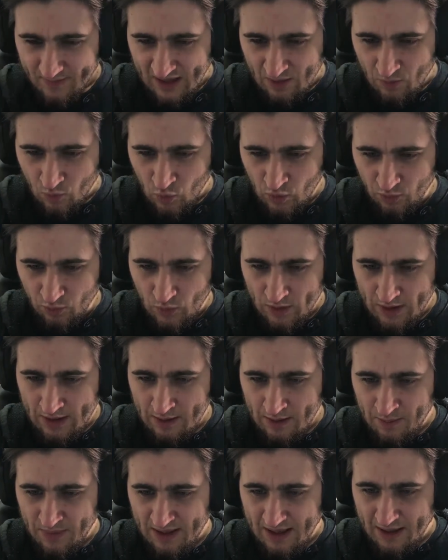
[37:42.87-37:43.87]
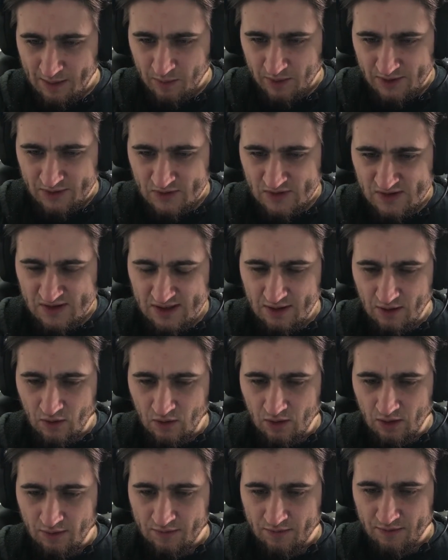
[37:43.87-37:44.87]
Would we be able to see
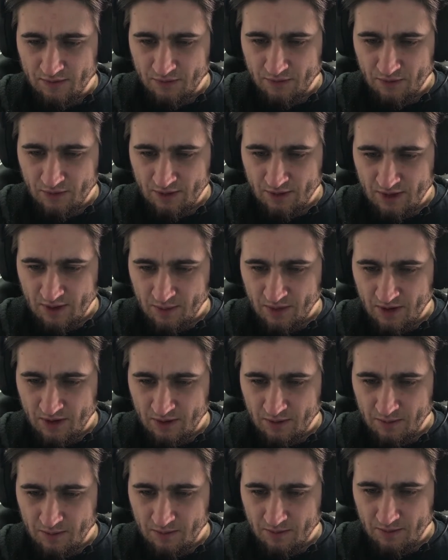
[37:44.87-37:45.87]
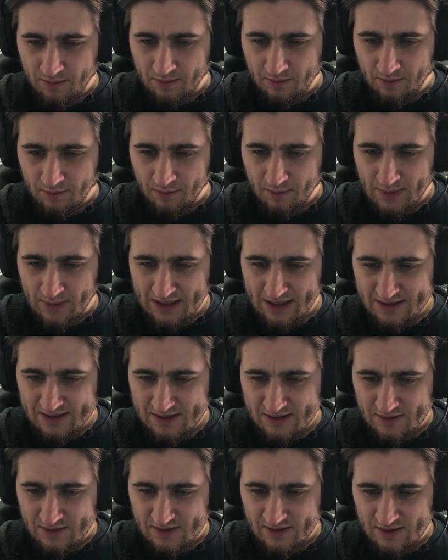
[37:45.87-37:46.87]
all of the 4 neoprene mats
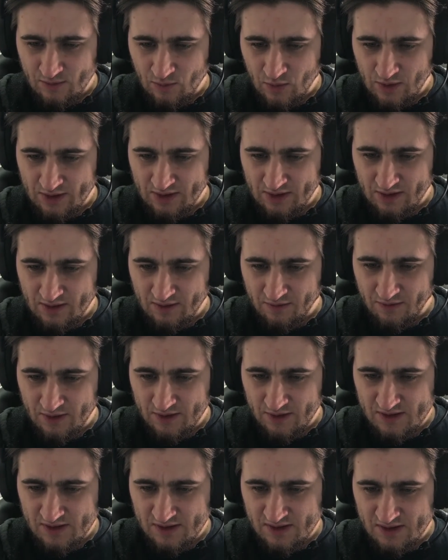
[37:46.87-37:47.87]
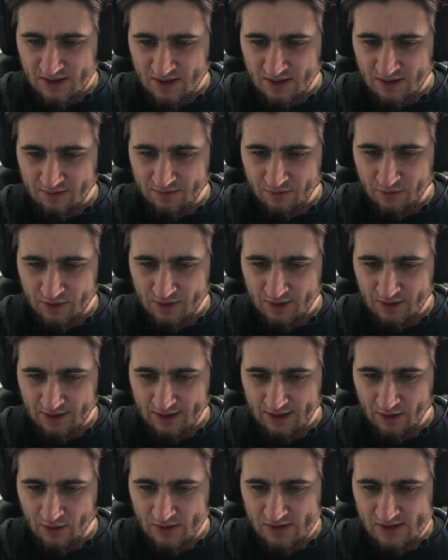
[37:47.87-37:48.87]
to see what the differences are for the
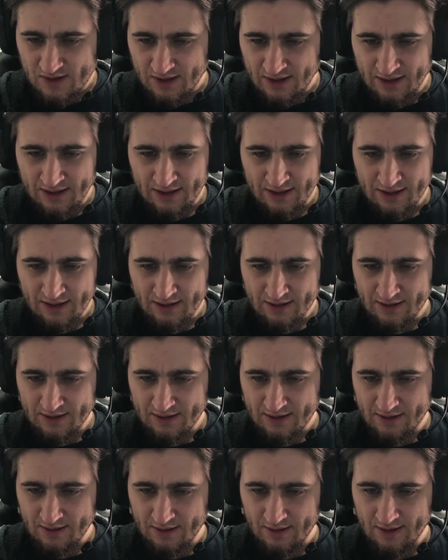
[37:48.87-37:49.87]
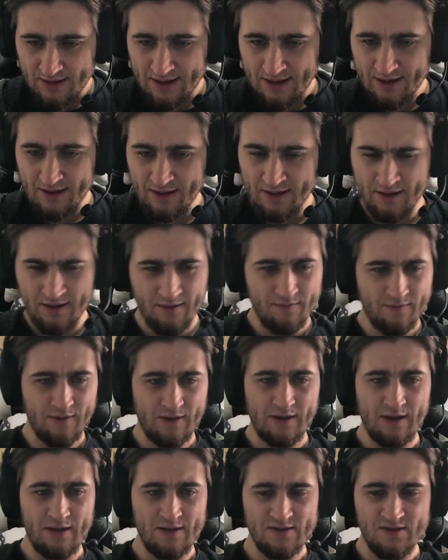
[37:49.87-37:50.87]
layouts? I
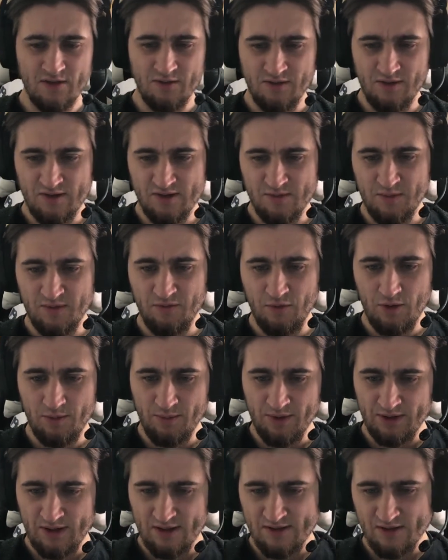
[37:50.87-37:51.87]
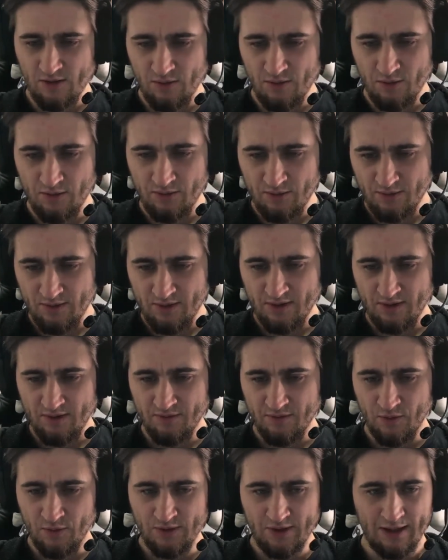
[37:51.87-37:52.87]
think I answered this before, but let's go
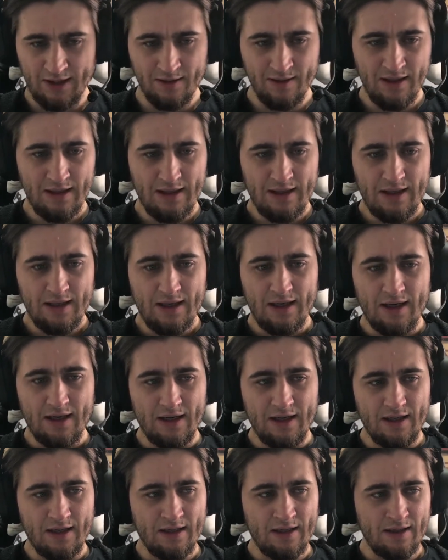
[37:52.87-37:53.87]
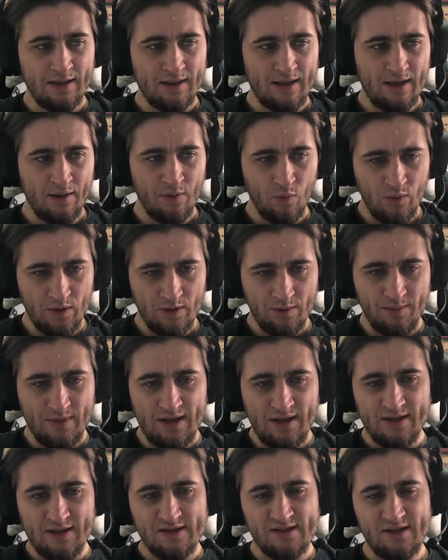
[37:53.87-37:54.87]
through it again. I will
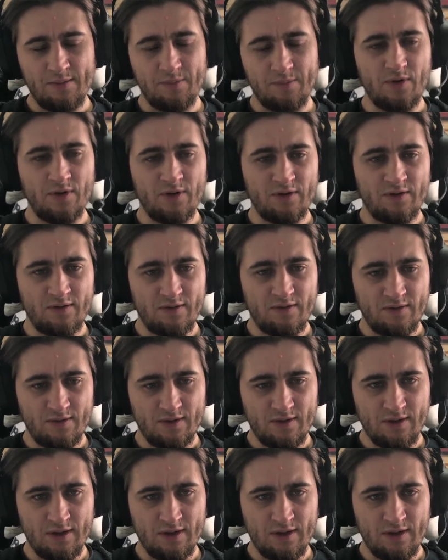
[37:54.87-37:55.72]
make a separate